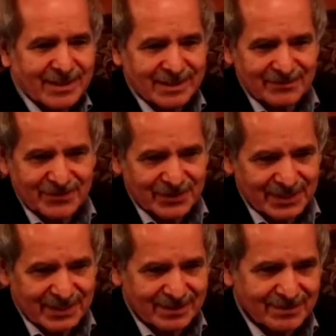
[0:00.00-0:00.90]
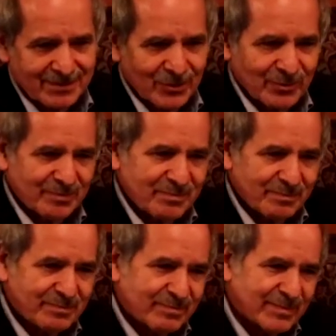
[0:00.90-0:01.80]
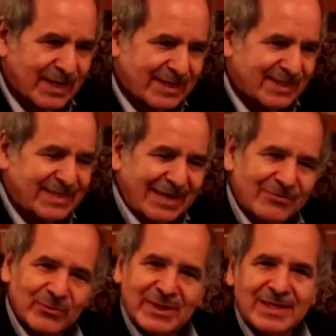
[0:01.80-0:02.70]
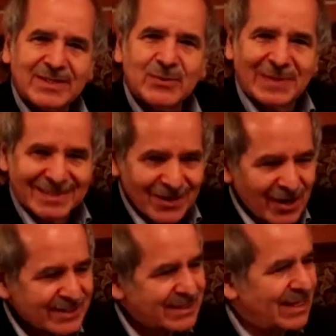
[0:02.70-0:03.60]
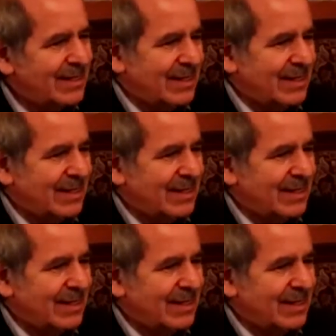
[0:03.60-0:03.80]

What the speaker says: in a very, like a savory sweet sauce.